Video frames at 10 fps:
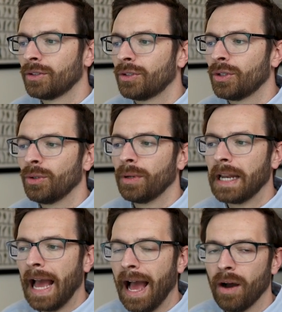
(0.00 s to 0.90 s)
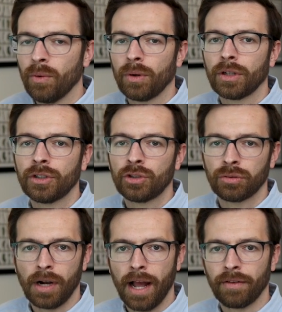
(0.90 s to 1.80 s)
to an hour
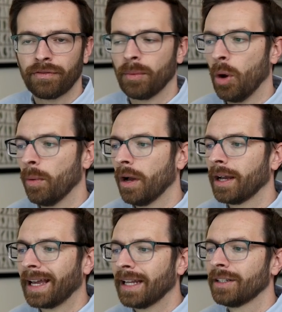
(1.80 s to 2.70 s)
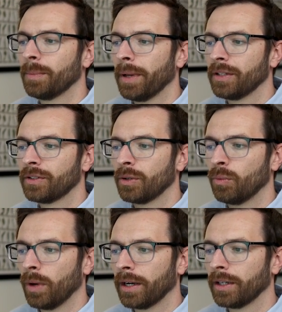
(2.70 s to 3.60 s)
drive from Omaha. It kind of depends
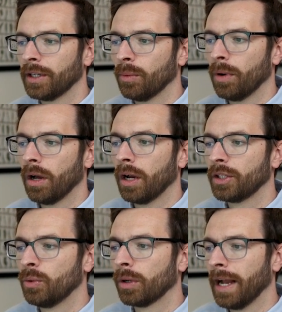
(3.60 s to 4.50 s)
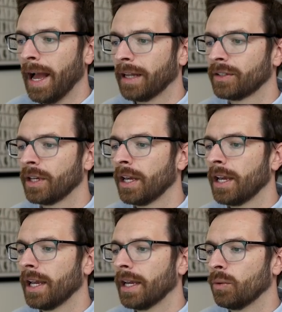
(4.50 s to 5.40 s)
on where in Omaha you are at
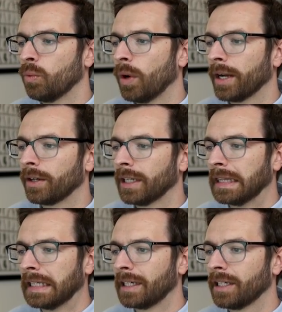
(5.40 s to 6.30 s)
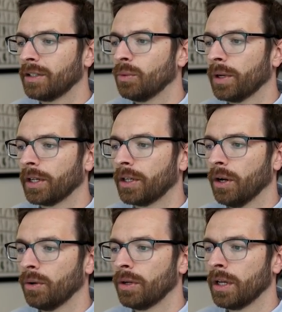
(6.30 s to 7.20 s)
and where in Lincoln you want to
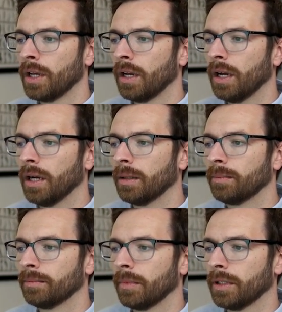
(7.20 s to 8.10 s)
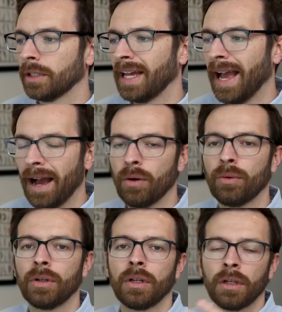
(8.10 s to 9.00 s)
go, on
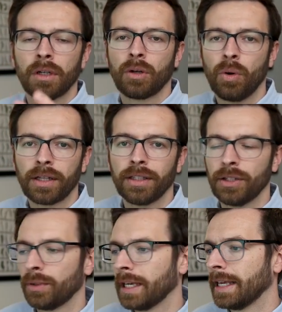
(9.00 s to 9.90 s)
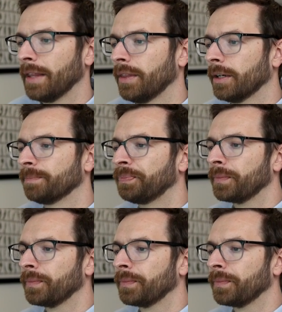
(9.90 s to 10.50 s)
how quickly you can get there.